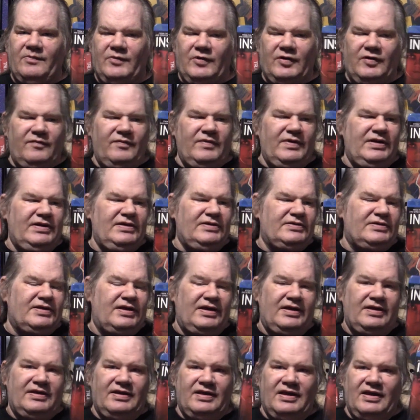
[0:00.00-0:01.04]
movies,
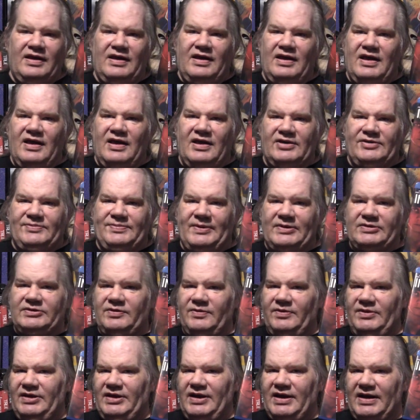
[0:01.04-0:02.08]
and especially
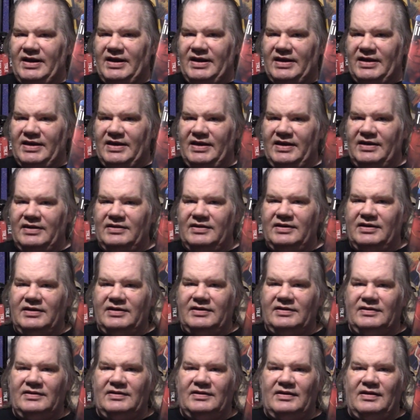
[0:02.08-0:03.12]
when you got a kid in
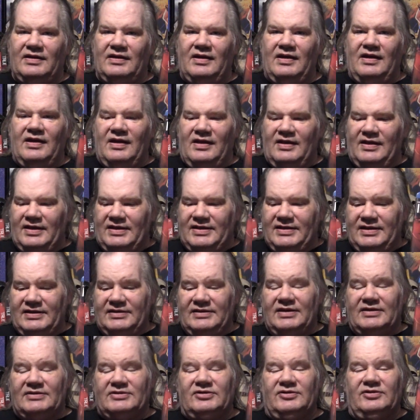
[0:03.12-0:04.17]
it. The kid
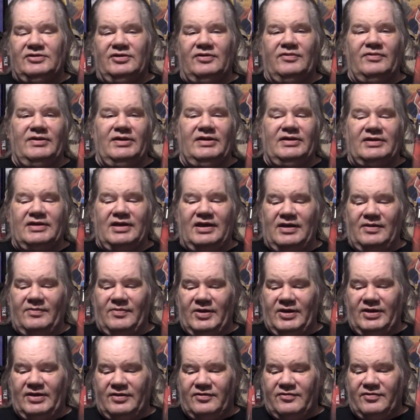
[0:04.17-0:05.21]
doesn't do anything,
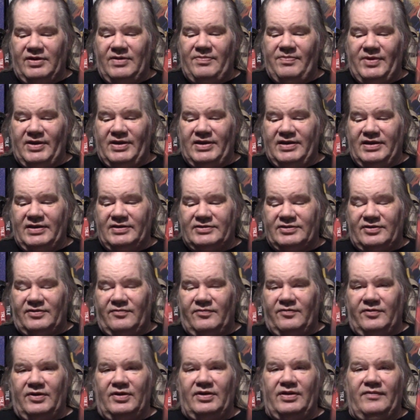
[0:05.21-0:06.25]
but creepy kids are
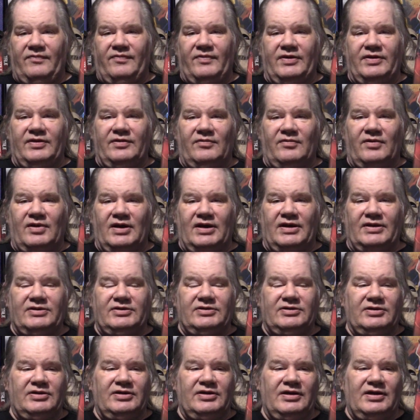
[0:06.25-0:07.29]
really fun to
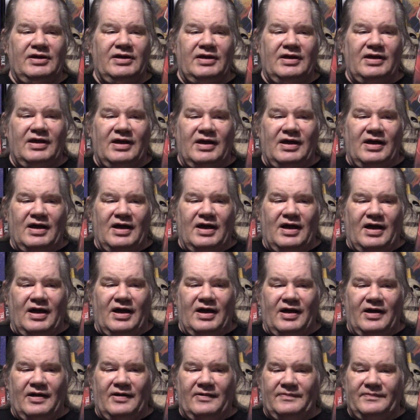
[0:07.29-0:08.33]
watch.
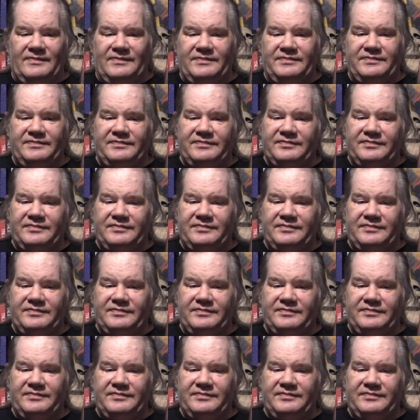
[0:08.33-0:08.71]
Um,